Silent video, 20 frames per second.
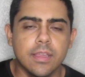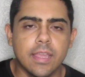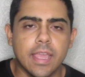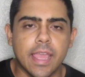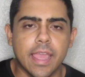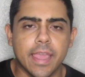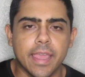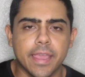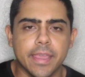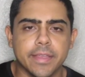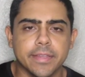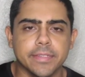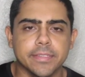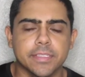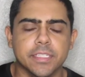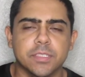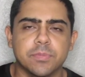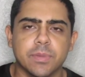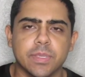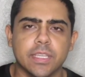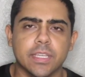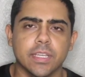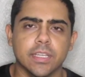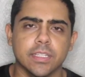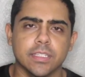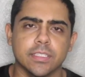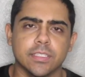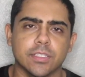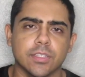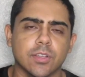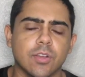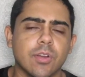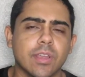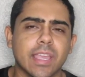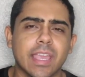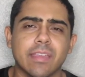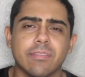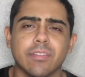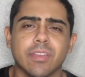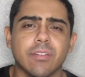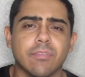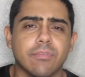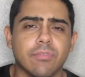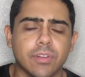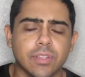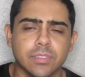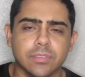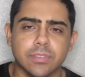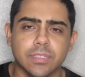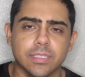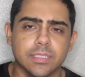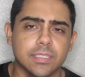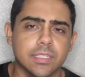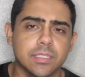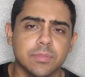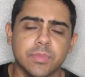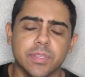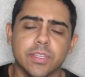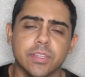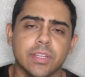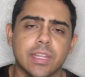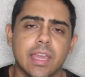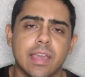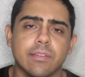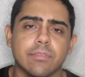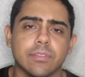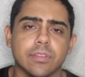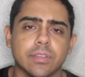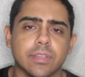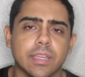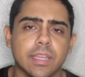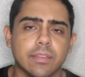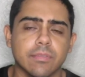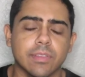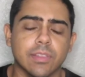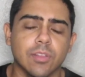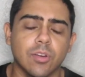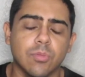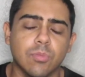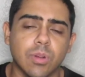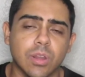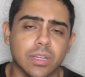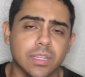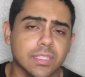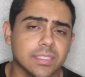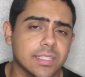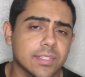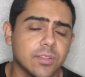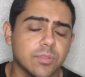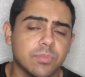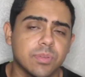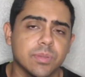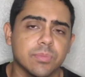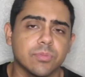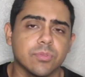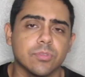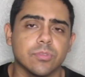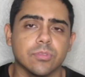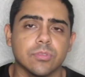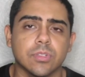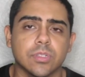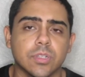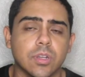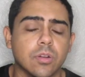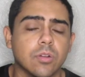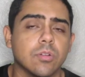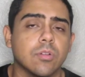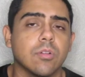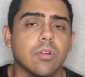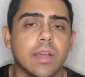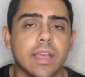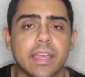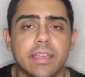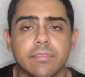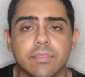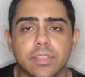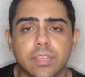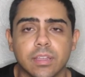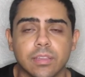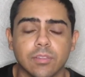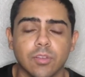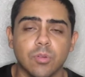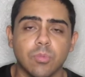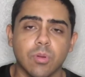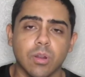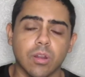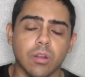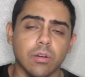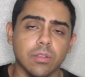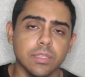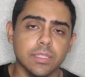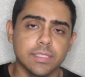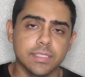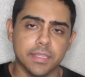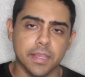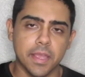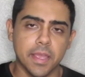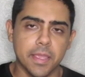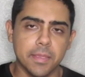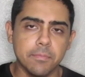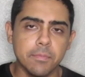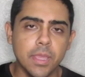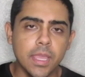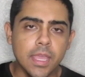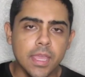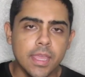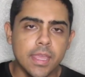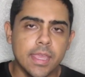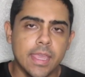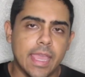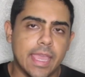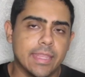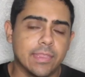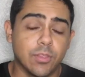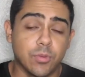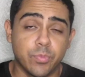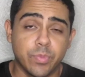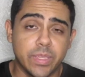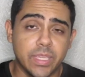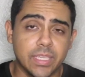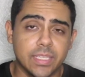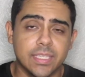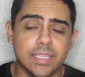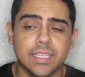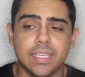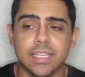And just because you're going heavy on front squats doesn't mean you're going to have a heavy low bar, because I know people go heavy on low bar all the time and they're peaking